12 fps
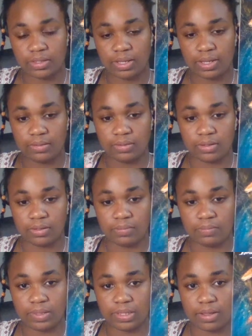and
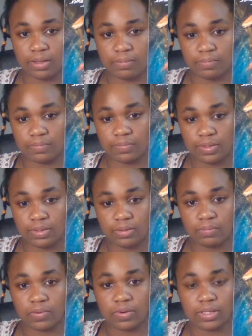become
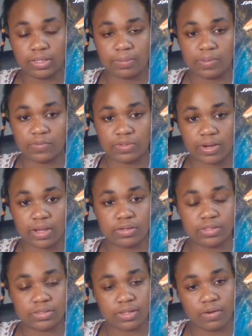more in alignment with your higher
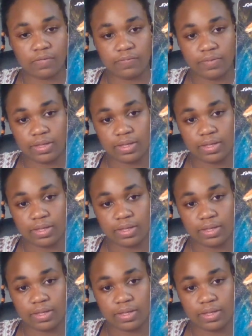self